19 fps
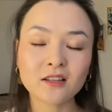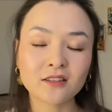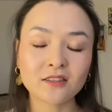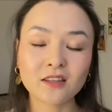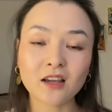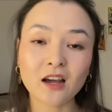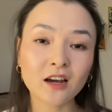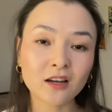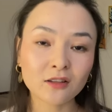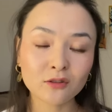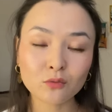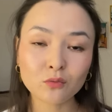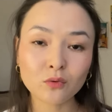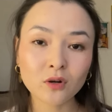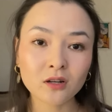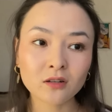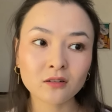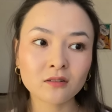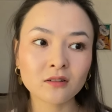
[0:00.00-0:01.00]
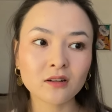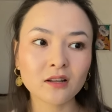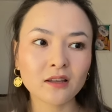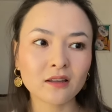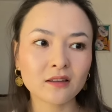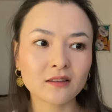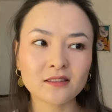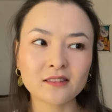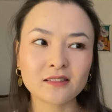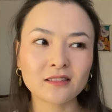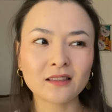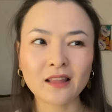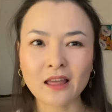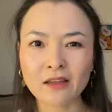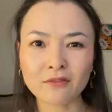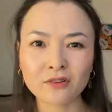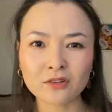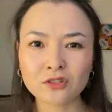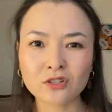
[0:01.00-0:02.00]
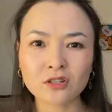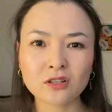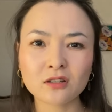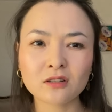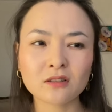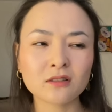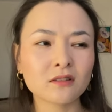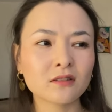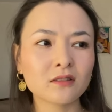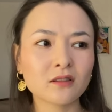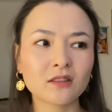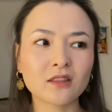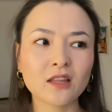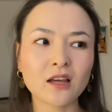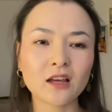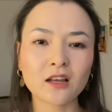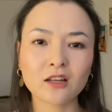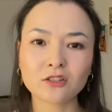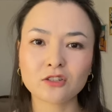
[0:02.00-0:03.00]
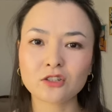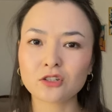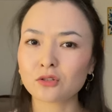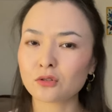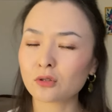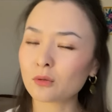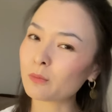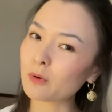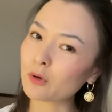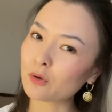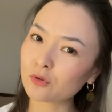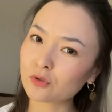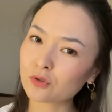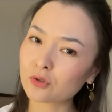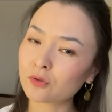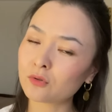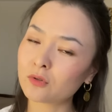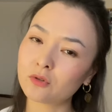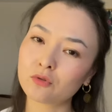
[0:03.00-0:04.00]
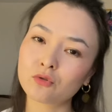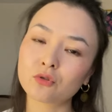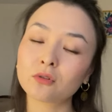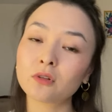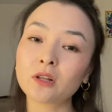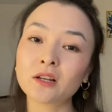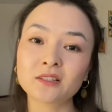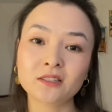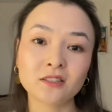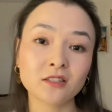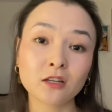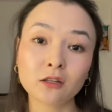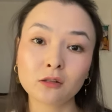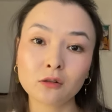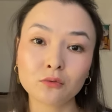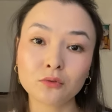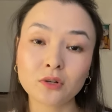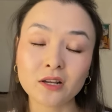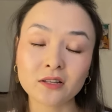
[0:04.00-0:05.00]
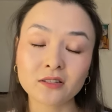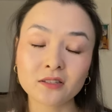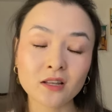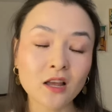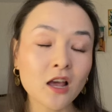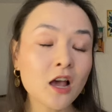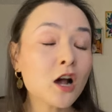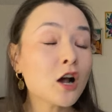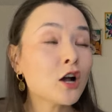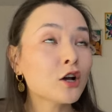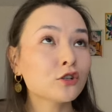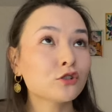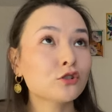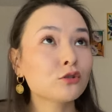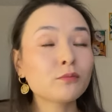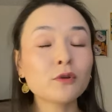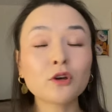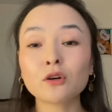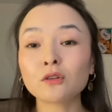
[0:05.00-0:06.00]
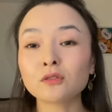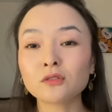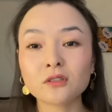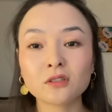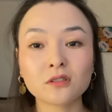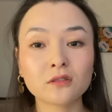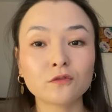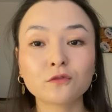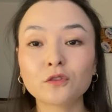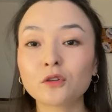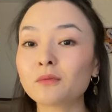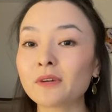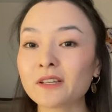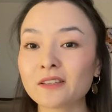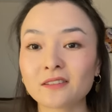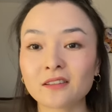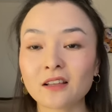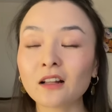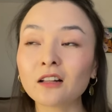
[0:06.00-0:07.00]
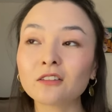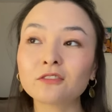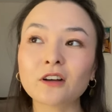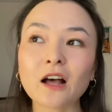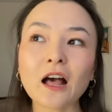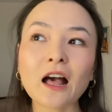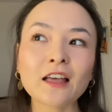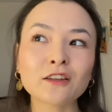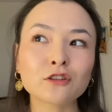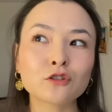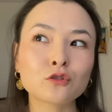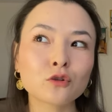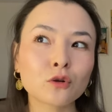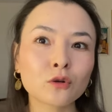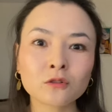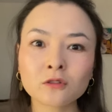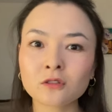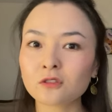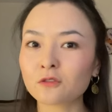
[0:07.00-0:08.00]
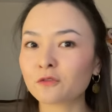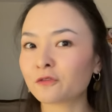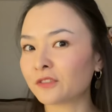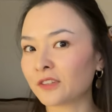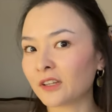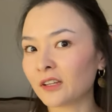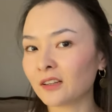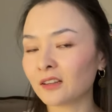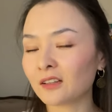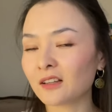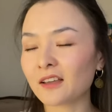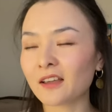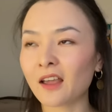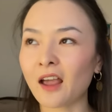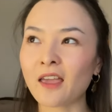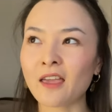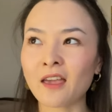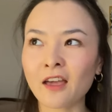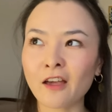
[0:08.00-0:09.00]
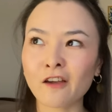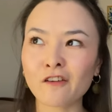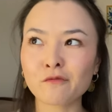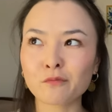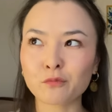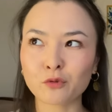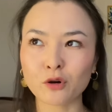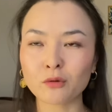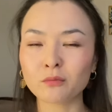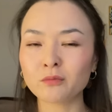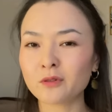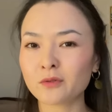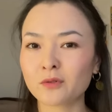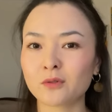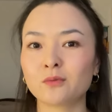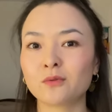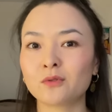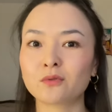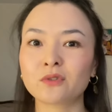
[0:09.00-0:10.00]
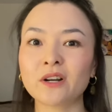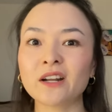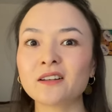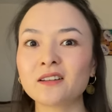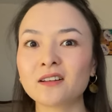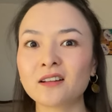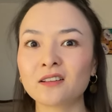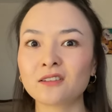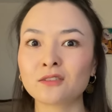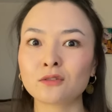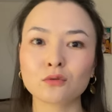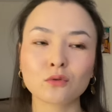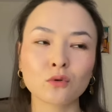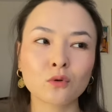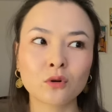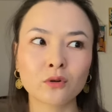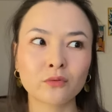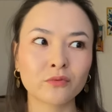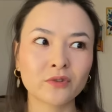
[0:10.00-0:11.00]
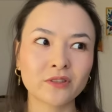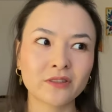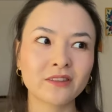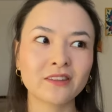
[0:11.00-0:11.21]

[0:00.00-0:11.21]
The other one is lavender, that is supposed to neutralize yellowness. To be honest, for myself, I don't feel like I have problems with redness or with